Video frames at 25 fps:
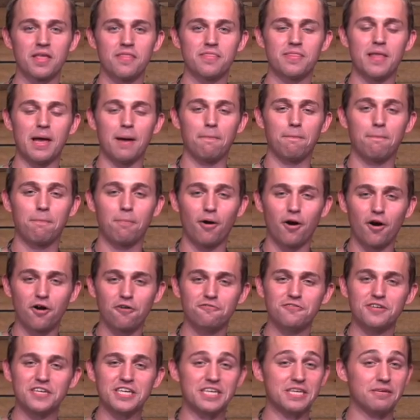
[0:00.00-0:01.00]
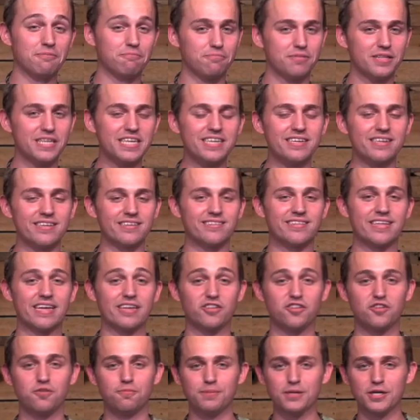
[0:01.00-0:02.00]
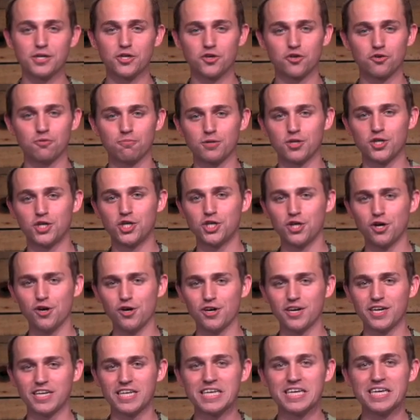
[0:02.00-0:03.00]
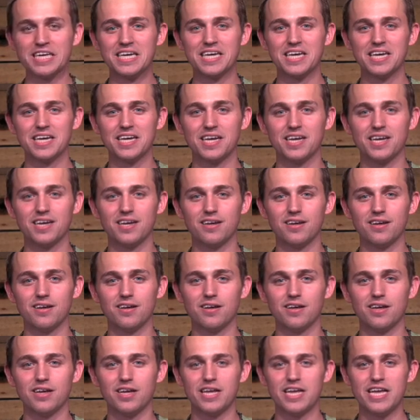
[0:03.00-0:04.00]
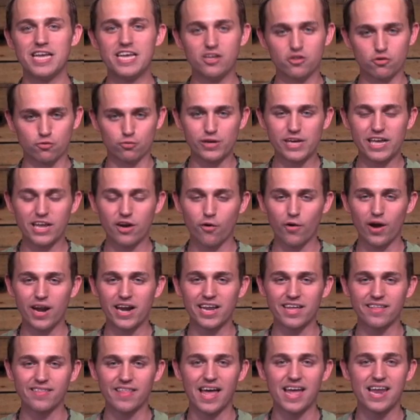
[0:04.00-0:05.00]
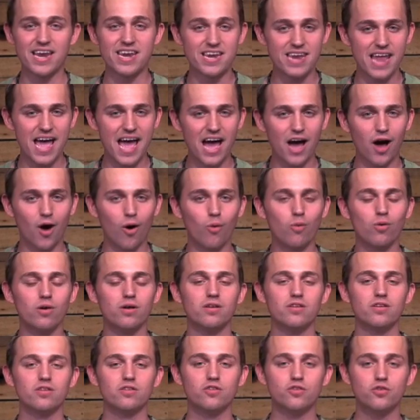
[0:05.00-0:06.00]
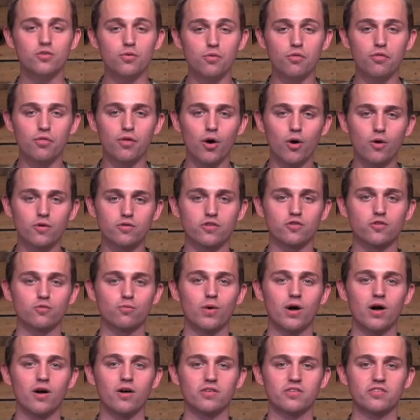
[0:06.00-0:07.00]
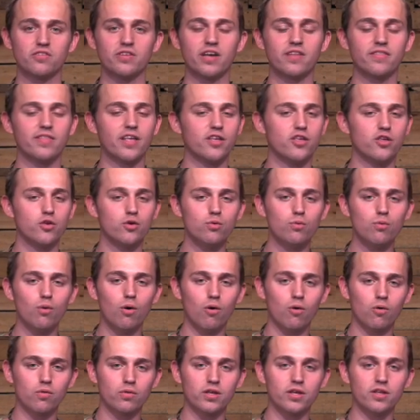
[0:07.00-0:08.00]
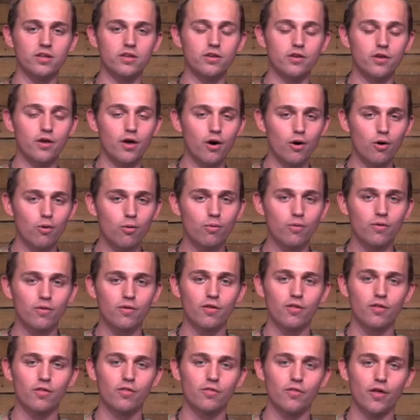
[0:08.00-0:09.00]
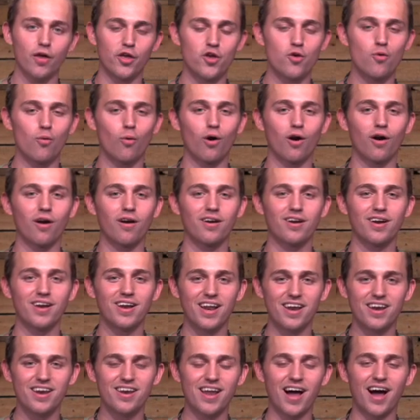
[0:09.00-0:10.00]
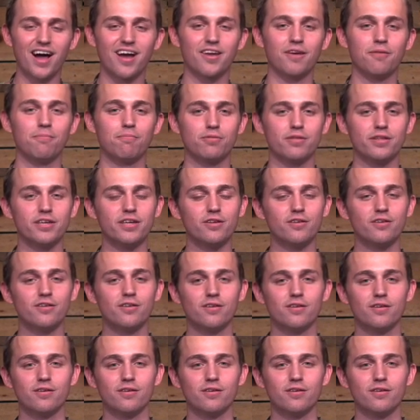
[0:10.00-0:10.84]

that perfect completeness, that spiritual maturity he is reiterating that now to those as well, saying that you only know that you are not complete